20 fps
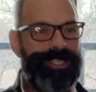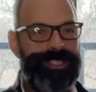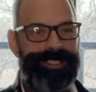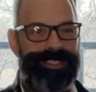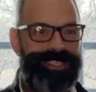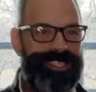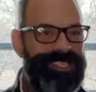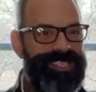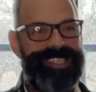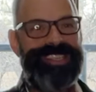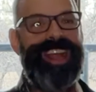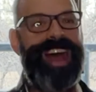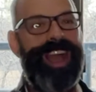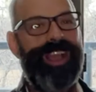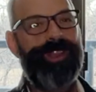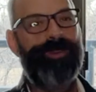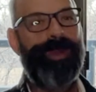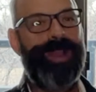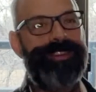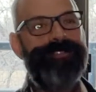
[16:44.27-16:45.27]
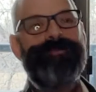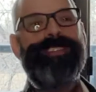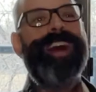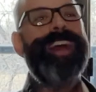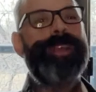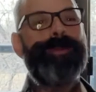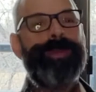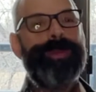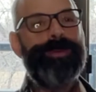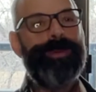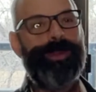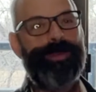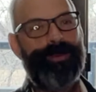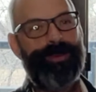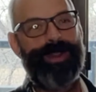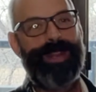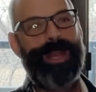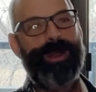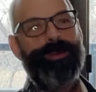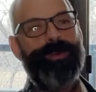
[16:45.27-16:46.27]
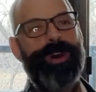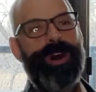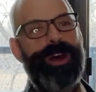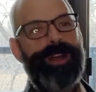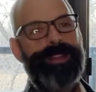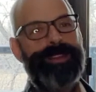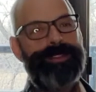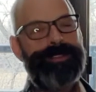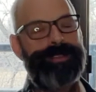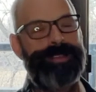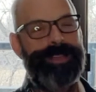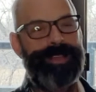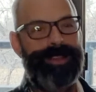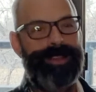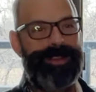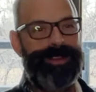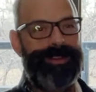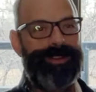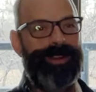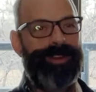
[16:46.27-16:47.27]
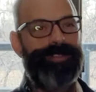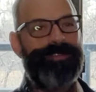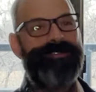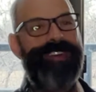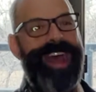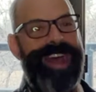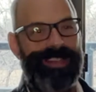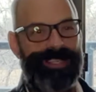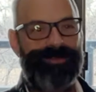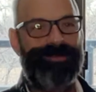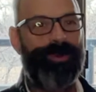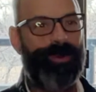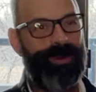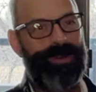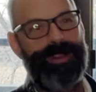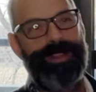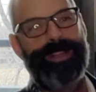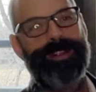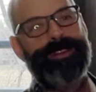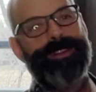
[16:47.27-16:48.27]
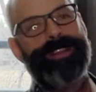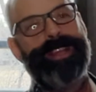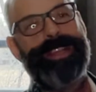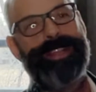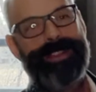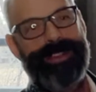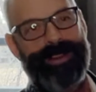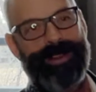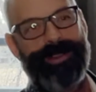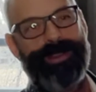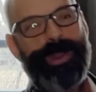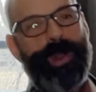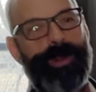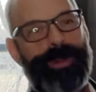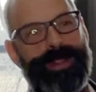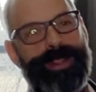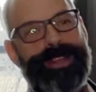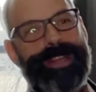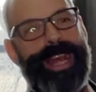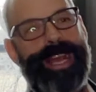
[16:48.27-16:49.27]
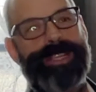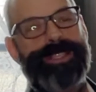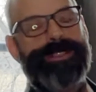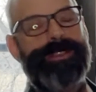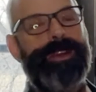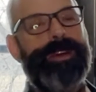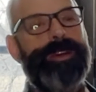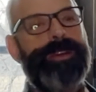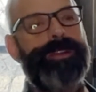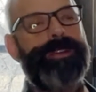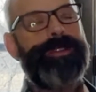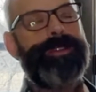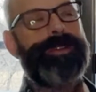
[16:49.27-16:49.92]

It's just not quite vibing with what I want or fast forward or like, going to the next song.